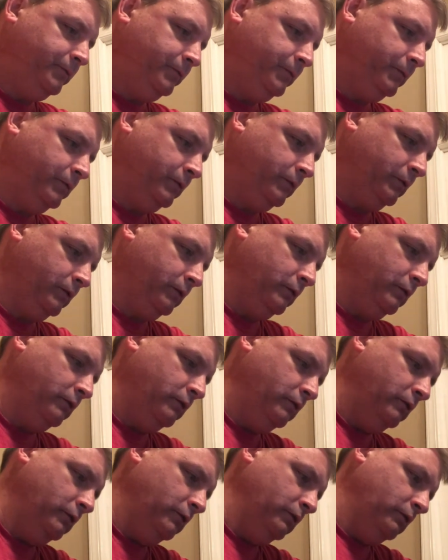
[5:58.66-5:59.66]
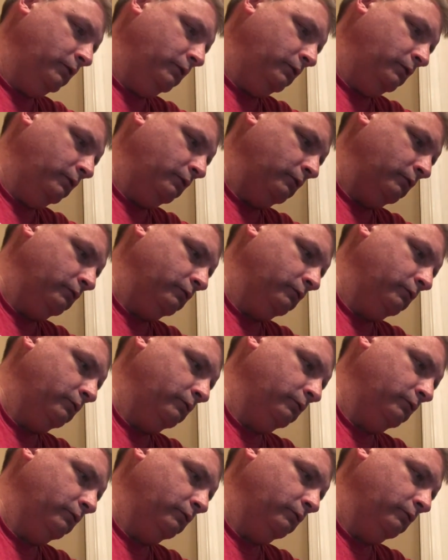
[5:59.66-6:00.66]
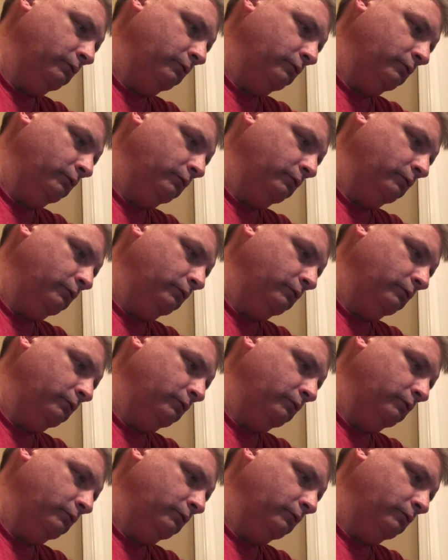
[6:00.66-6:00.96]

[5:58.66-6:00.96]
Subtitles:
(silence)